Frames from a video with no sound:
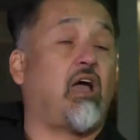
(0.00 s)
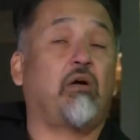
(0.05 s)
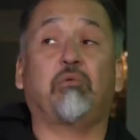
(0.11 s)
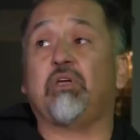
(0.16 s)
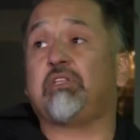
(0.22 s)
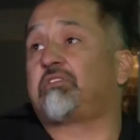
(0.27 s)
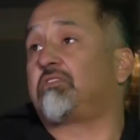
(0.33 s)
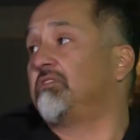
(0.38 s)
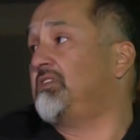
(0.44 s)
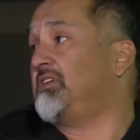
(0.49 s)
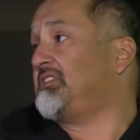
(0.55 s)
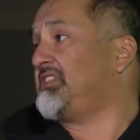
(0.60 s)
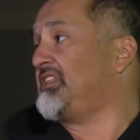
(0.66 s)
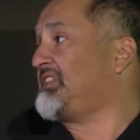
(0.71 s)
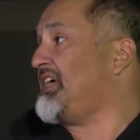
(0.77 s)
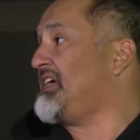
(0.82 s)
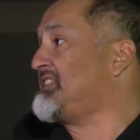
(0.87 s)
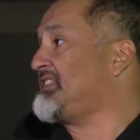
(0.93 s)
I went through
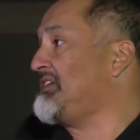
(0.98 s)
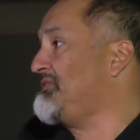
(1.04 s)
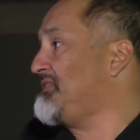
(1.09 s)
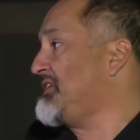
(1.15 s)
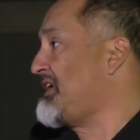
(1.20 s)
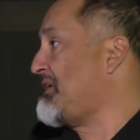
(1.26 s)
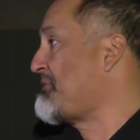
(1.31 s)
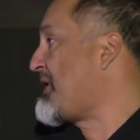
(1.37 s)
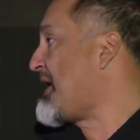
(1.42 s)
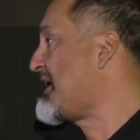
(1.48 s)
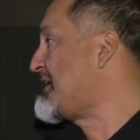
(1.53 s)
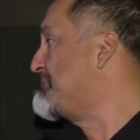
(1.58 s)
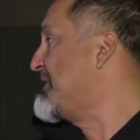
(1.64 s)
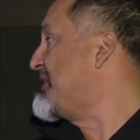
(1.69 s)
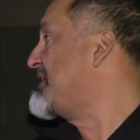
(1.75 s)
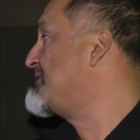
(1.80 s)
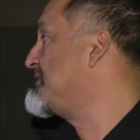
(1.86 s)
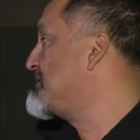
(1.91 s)
this at Thanksgiving in Iraq,
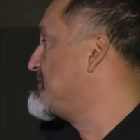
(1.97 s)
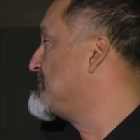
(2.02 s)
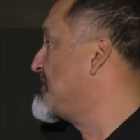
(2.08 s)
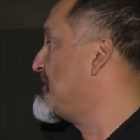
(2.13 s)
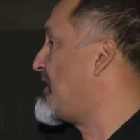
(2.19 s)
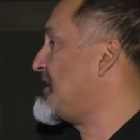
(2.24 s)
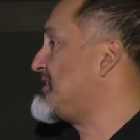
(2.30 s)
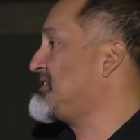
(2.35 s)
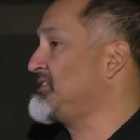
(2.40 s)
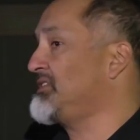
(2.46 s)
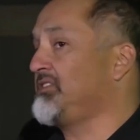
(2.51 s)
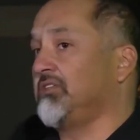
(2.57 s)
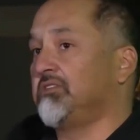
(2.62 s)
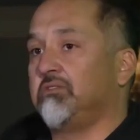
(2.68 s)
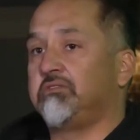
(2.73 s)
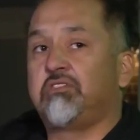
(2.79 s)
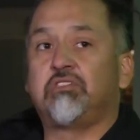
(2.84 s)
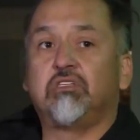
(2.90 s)
man. We lost the
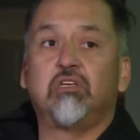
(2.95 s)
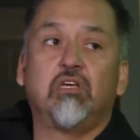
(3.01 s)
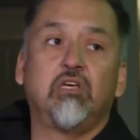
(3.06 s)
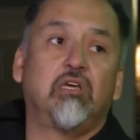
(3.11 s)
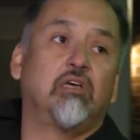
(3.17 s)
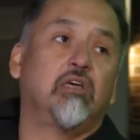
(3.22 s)
dudes.